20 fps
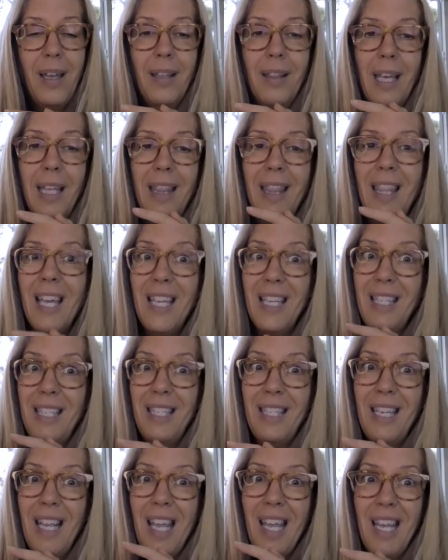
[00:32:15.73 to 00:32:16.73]
Like,
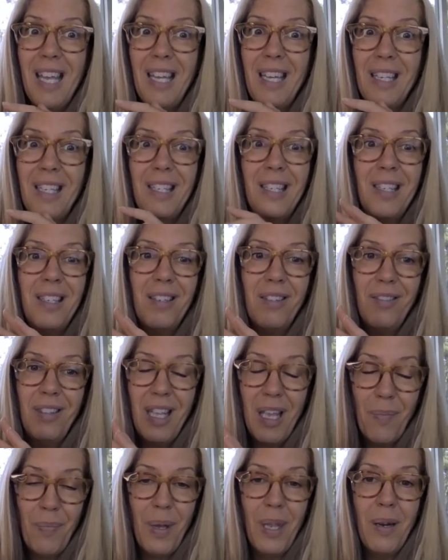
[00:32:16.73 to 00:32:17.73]
this is
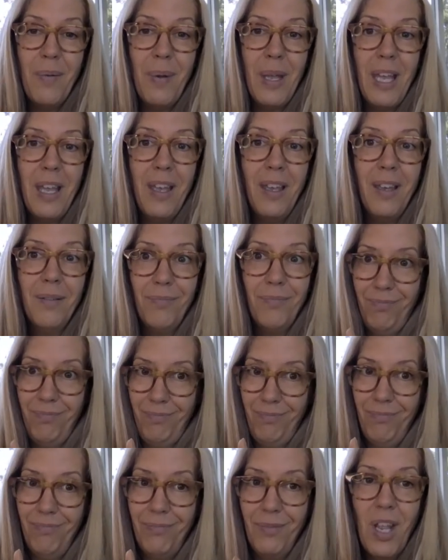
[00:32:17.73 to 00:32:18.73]
the epitome
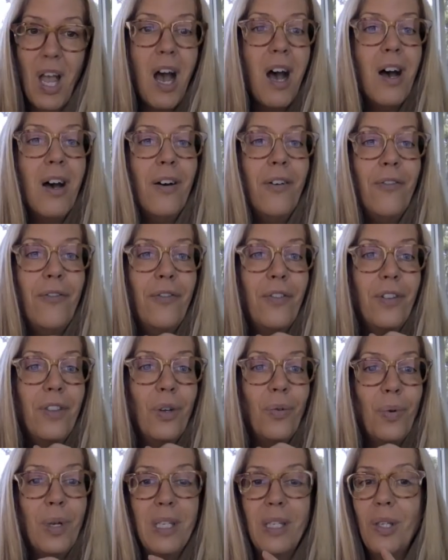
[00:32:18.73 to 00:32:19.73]
of
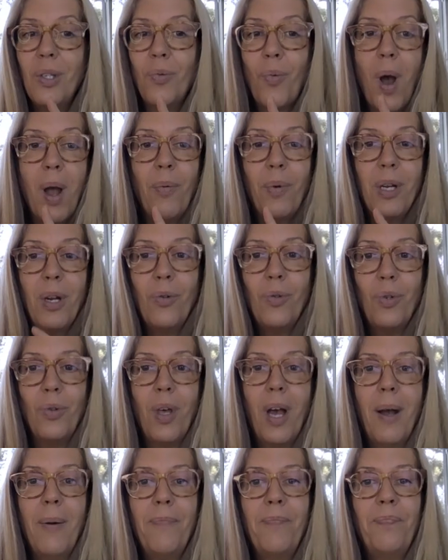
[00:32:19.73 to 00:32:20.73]
the reasons why we don't do
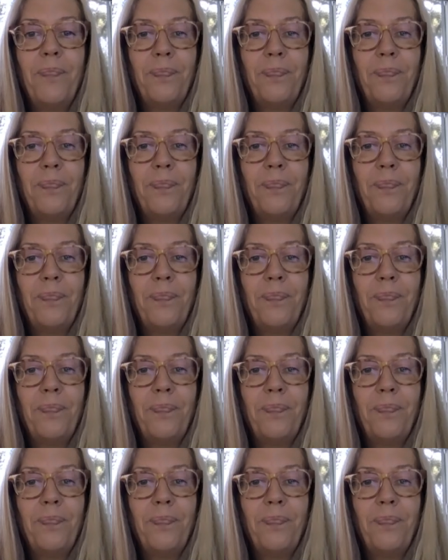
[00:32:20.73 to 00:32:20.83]
that.